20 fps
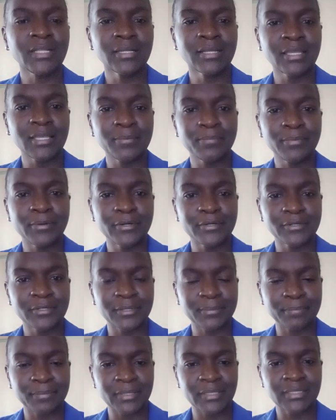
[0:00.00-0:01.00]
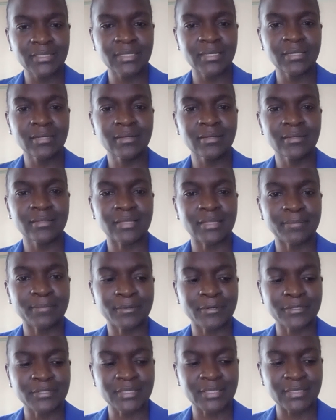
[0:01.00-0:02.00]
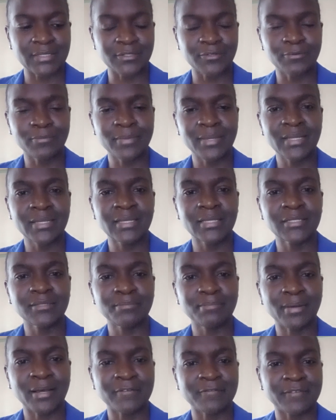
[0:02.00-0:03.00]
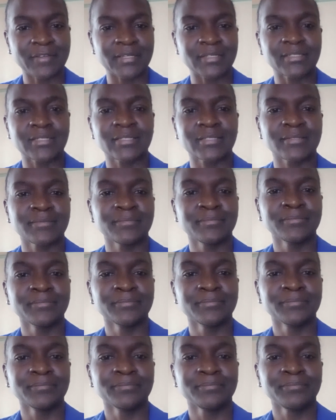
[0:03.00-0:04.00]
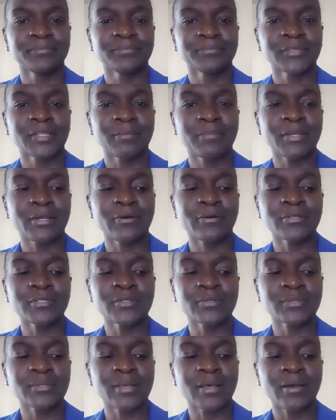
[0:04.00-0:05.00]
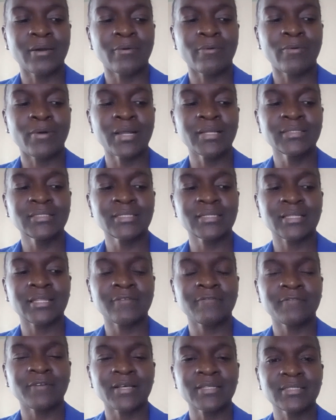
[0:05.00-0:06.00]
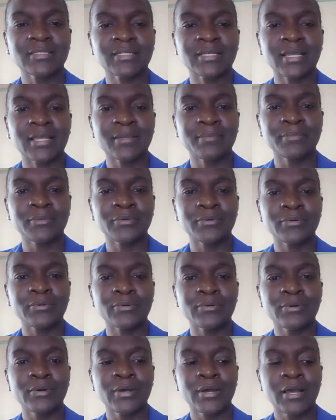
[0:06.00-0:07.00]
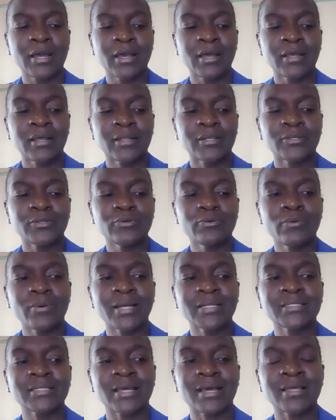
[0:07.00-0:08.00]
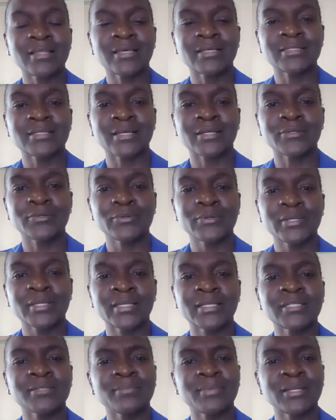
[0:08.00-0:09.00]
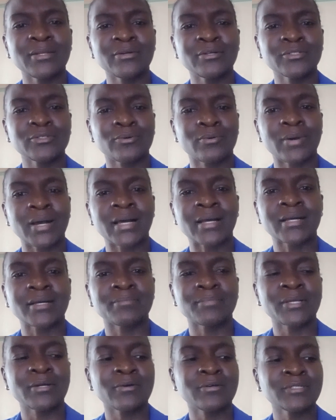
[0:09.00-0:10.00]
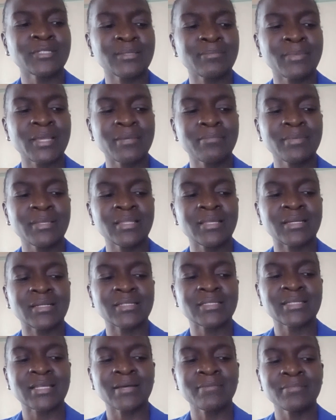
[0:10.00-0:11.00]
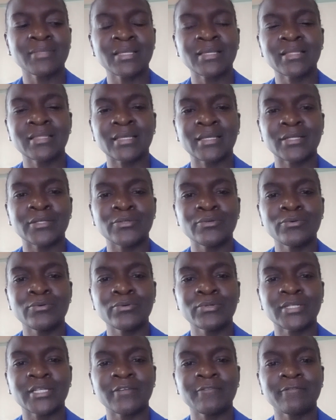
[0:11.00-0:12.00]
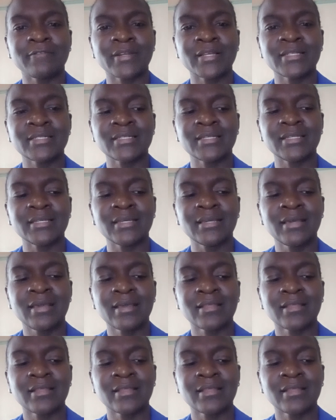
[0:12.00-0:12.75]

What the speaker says: Keep on repeating the process to make it perfect. Because the first time you do what others are doing, it may not work, because maybe there is something they do differently